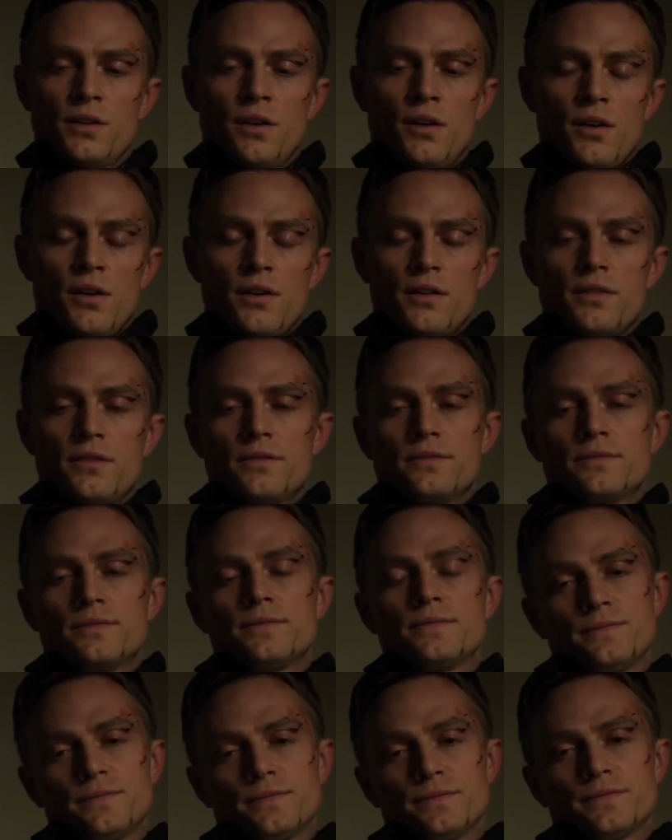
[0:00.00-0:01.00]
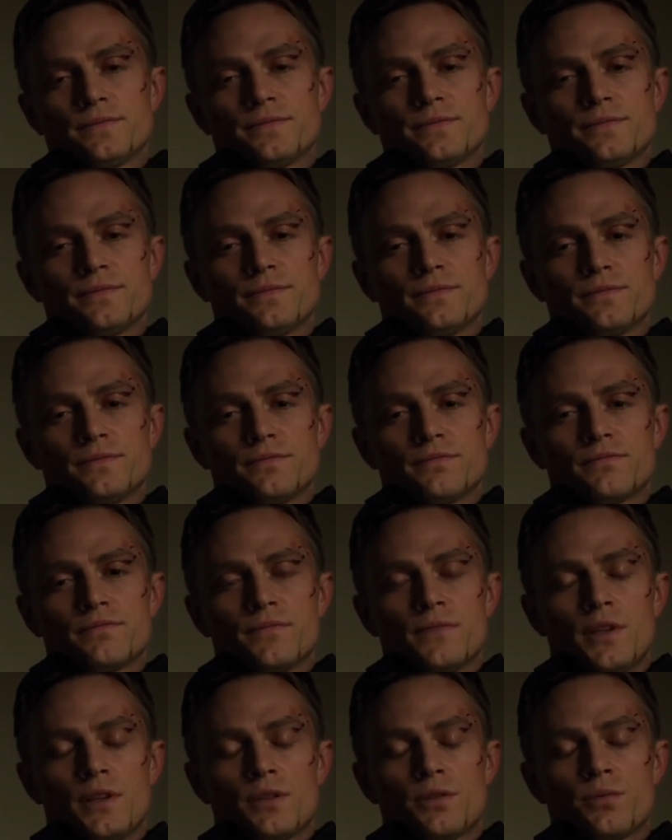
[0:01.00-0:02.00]
It's hard.
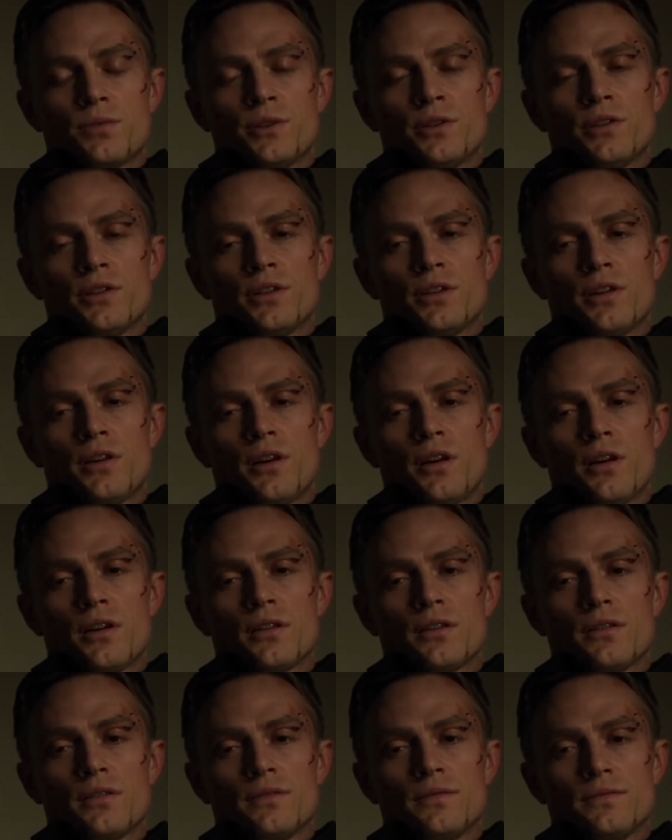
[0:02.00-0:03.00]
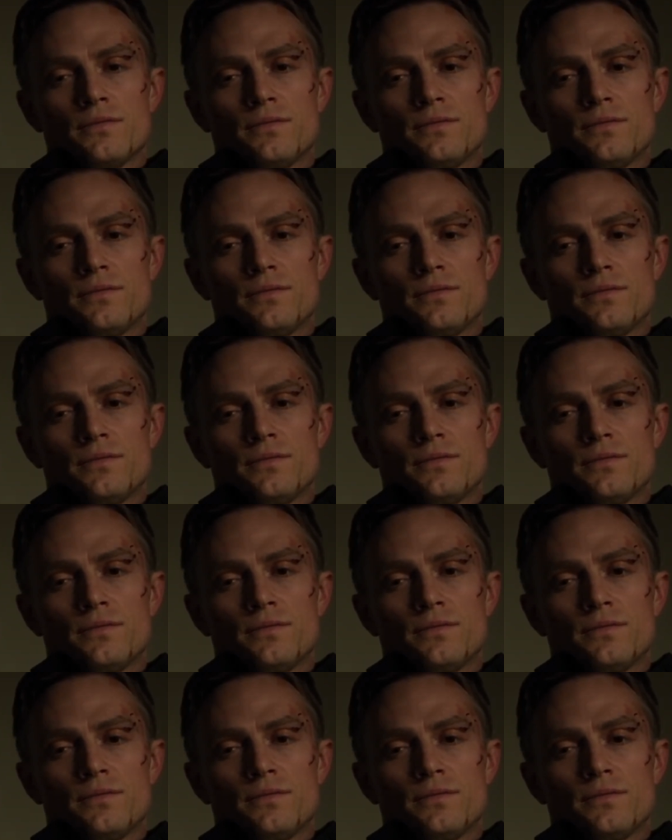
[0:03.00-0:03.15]
It's really hard.